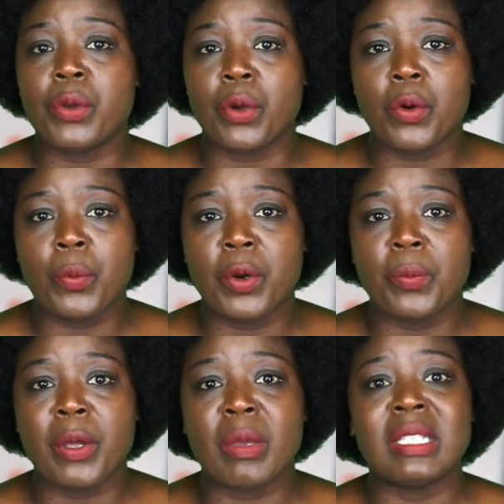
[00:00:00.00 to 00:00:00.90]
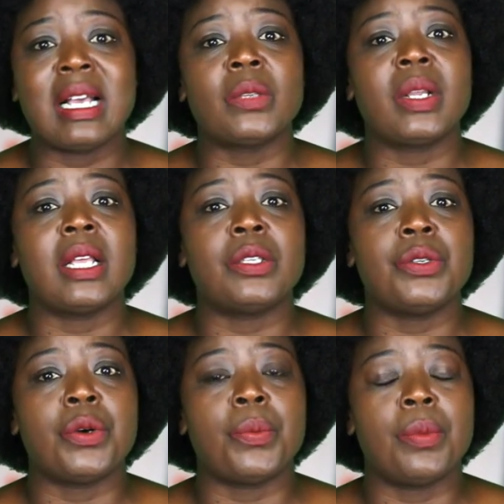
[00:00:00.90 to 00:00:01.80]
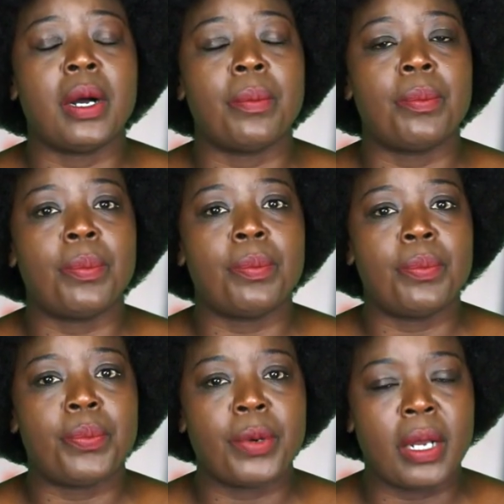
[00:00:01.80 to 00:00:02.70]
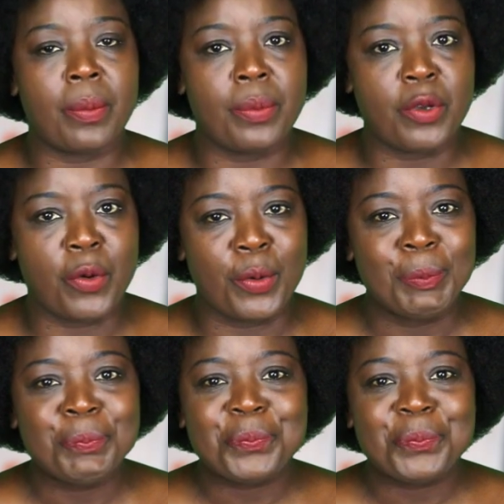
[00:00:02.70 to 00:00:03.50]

your coupon payments as well as your uh, uh, your